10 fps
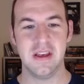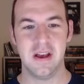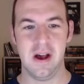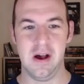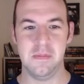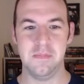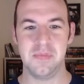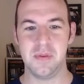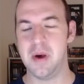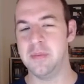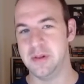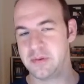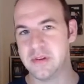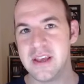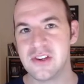the public
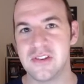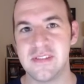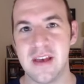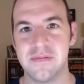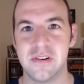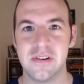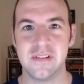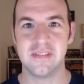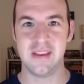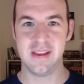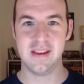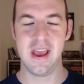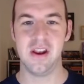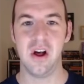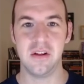relations efforts
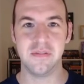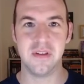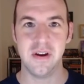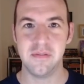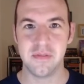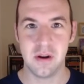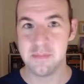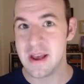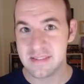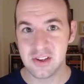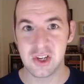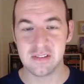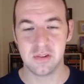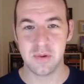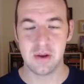and all of their messaging
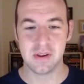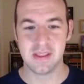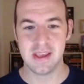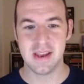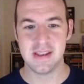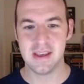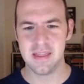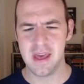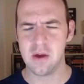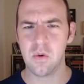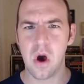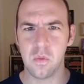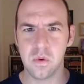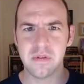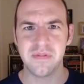surrounding the idea that, oh,
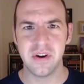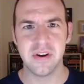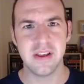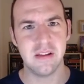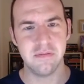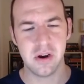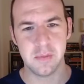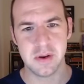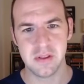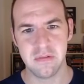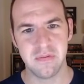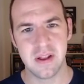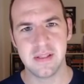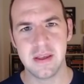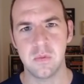we're very environmentally
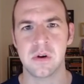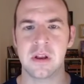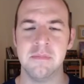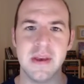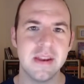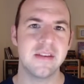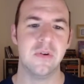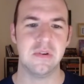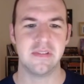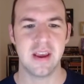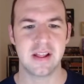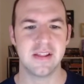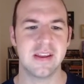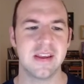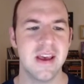friendly, we're committed to
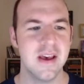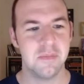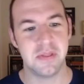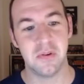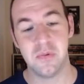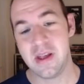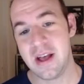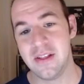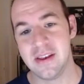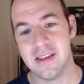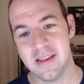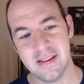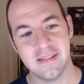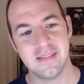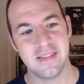recycling. But the reality
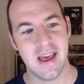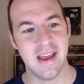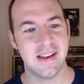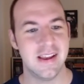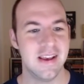is that,